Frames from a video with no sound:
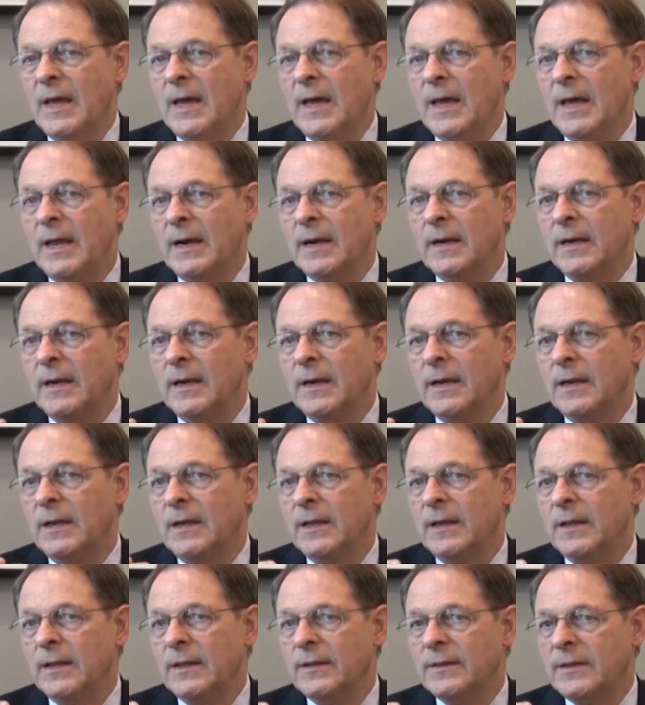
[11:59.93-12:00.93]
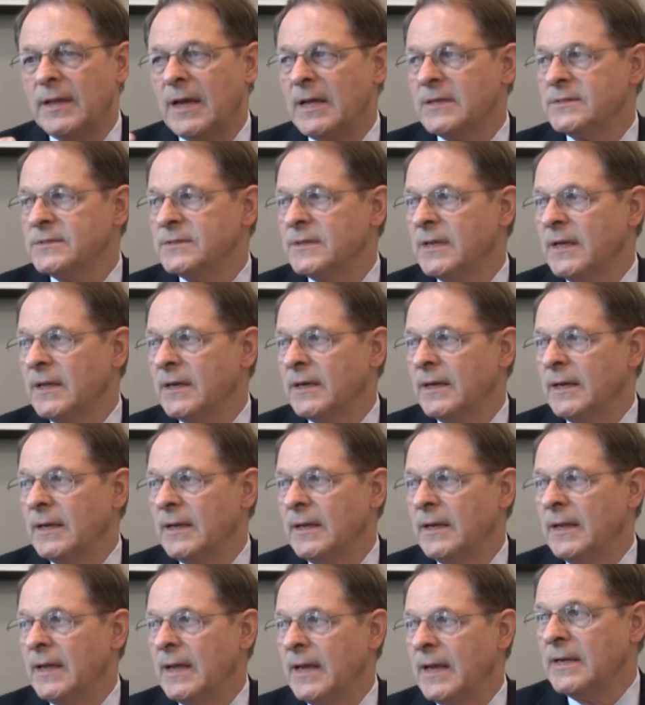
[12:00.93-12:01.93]
And that's
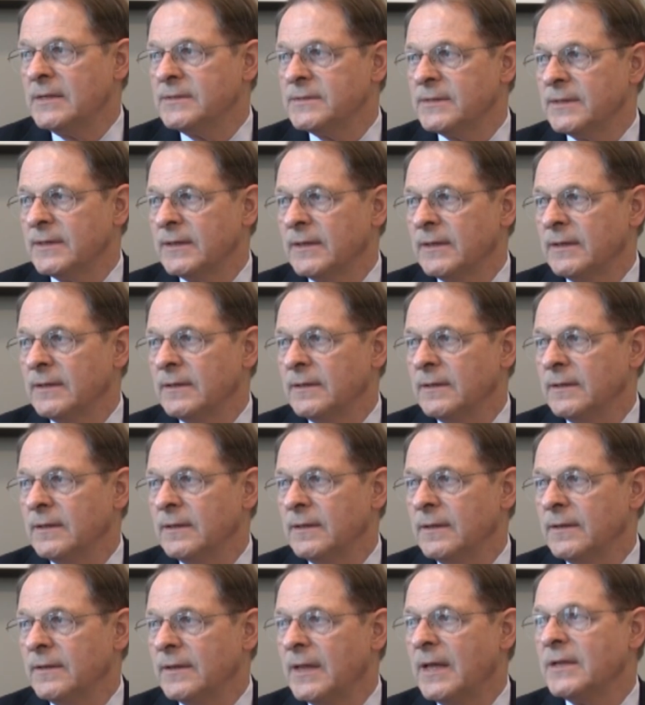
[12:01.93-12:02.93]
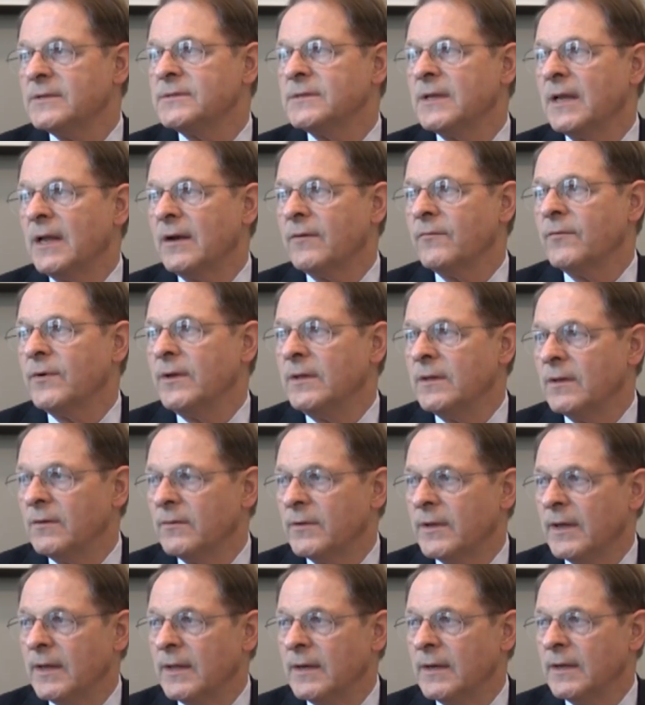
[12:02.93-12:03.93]
not exiting. That's not
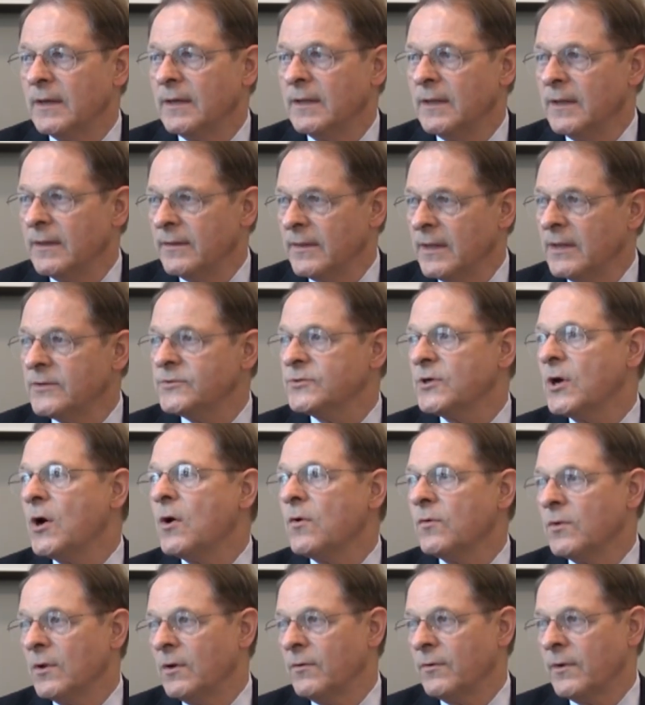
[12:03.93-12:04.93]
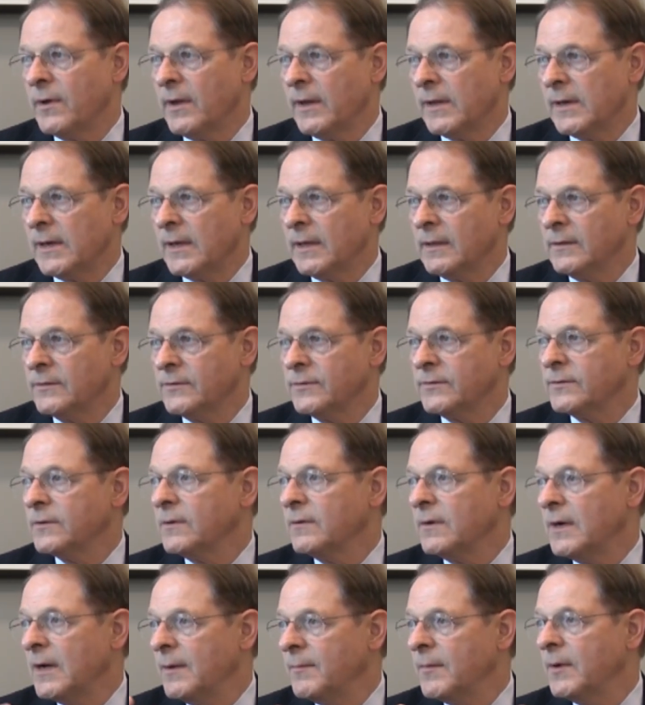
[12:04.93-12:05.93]
relocating. That's co-locating.
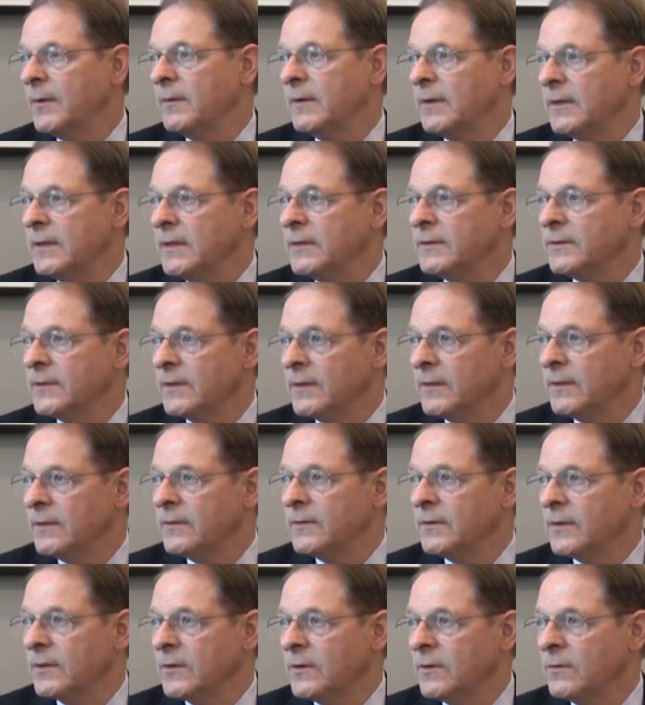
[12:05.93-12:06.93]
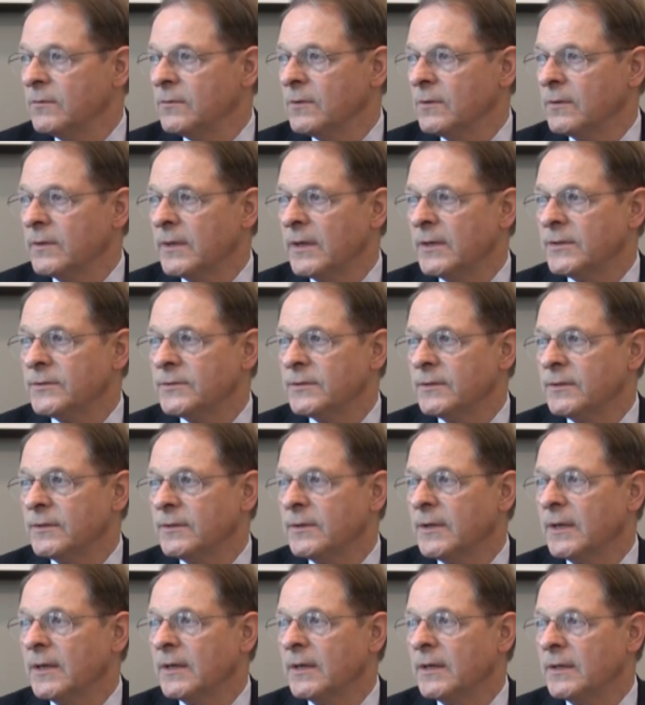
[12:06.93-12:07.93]
So I'm into the
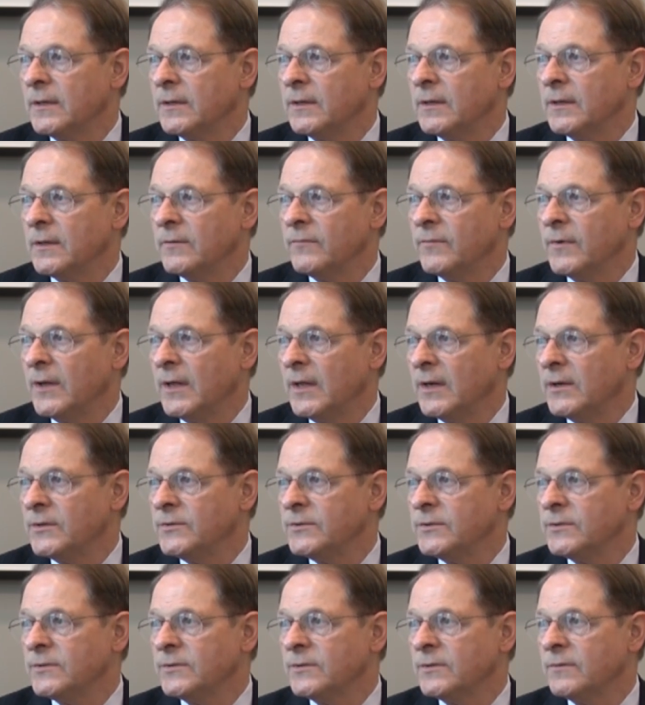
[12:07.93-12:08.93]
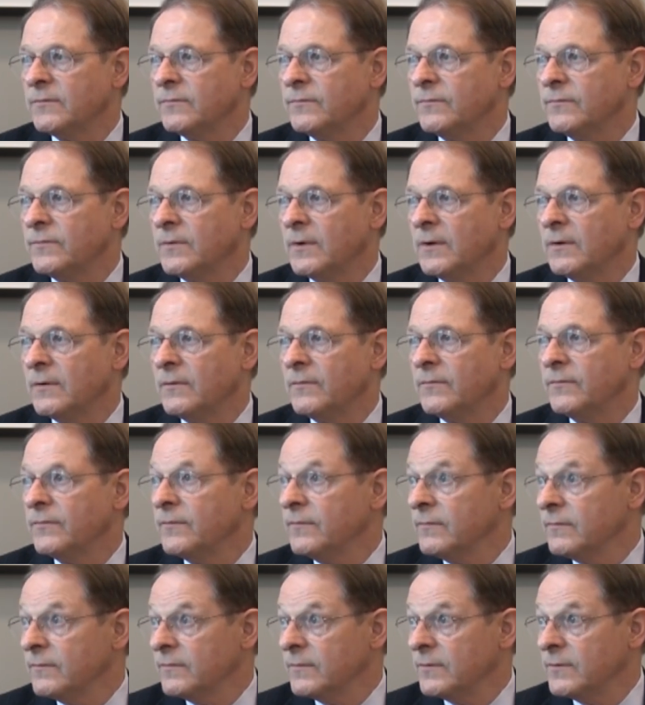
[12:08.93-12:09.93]
co-location, taking the advantages of
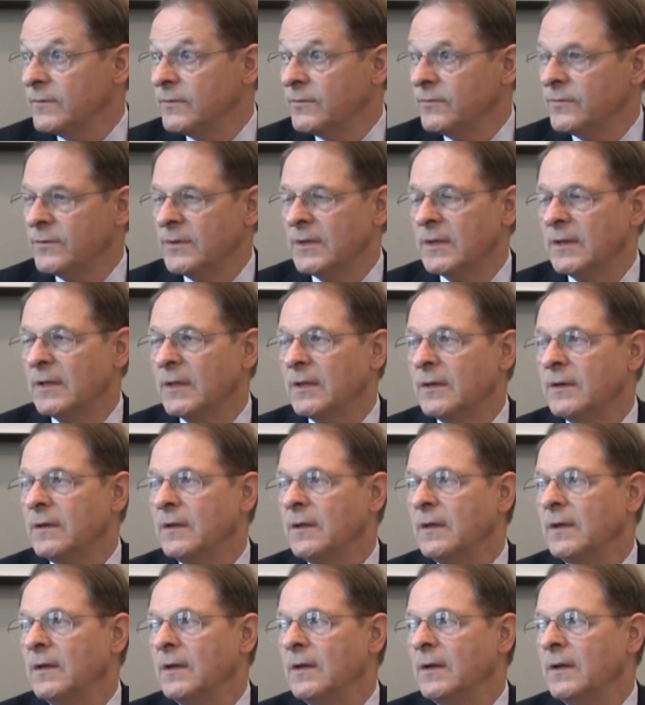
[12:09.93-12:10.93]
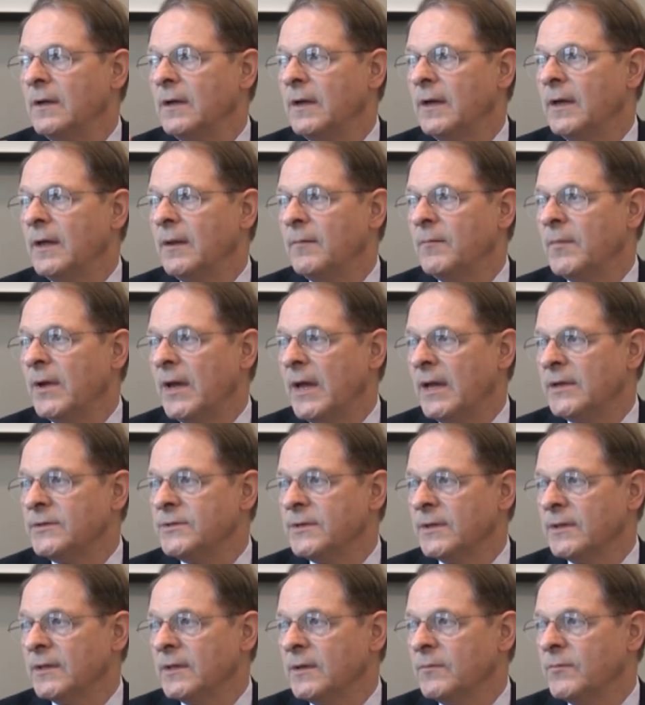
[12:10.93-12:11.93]
New Zealand and
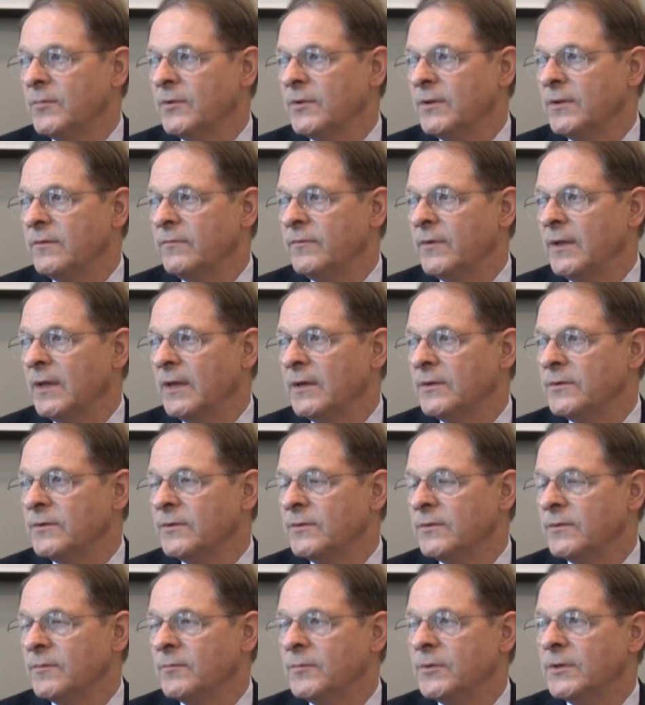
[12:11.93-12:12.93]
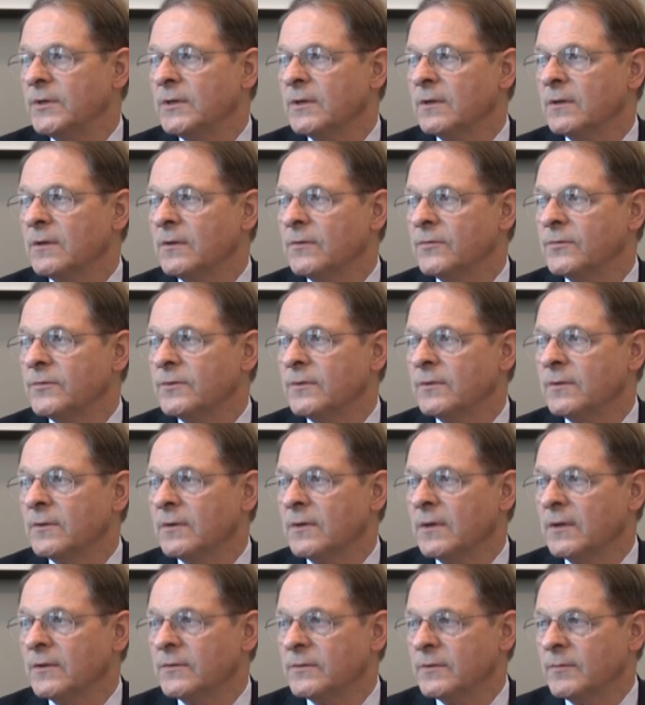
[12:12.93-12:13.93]
matching them with the advantages of being close to
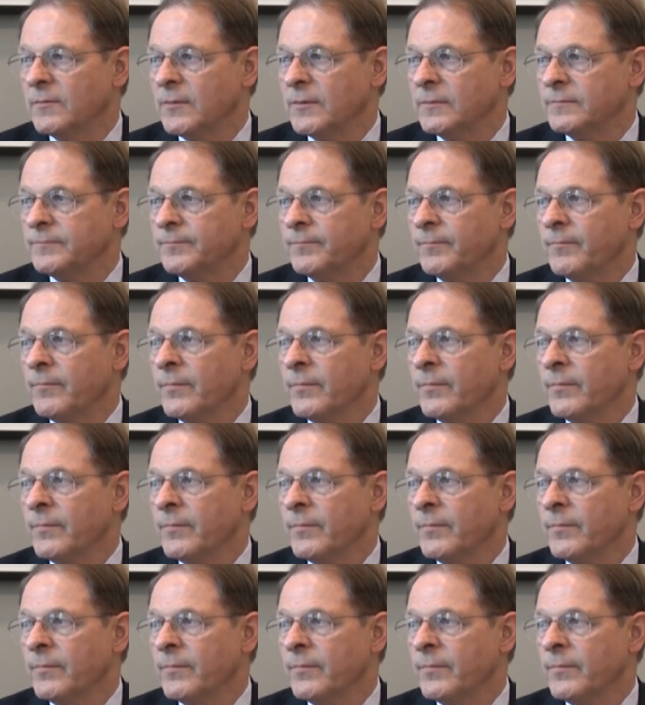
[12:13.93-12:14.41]
the customer.